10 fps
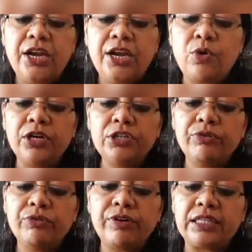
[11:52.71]
In order
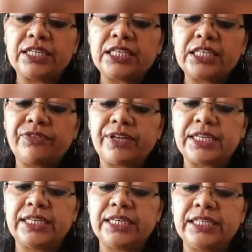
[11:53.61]
to run such
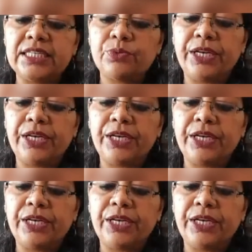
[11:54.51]
facilities,